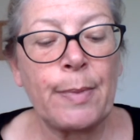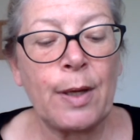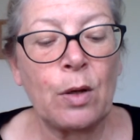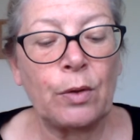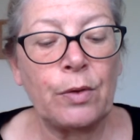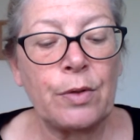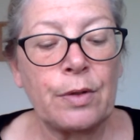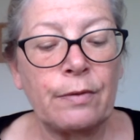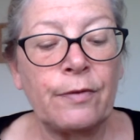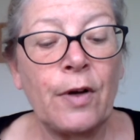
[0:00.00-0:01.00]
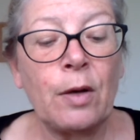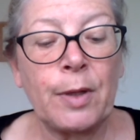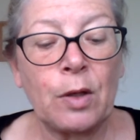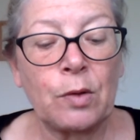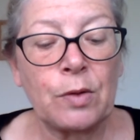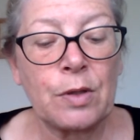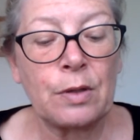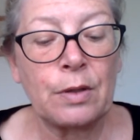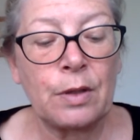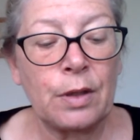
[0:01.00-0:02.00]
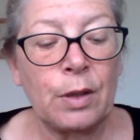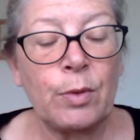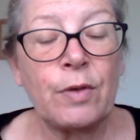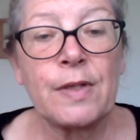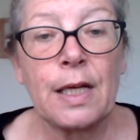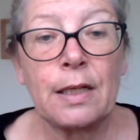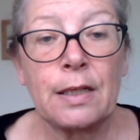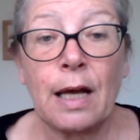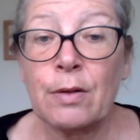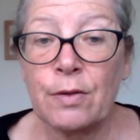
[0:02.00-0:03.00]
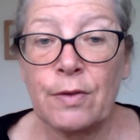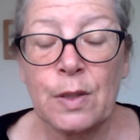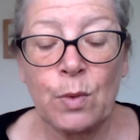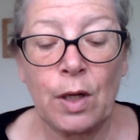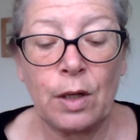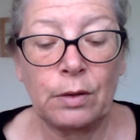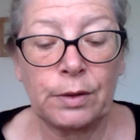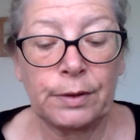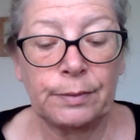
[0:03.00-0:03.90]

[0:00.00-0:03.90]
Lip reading: beyond, far beyond, you would have said out of this world.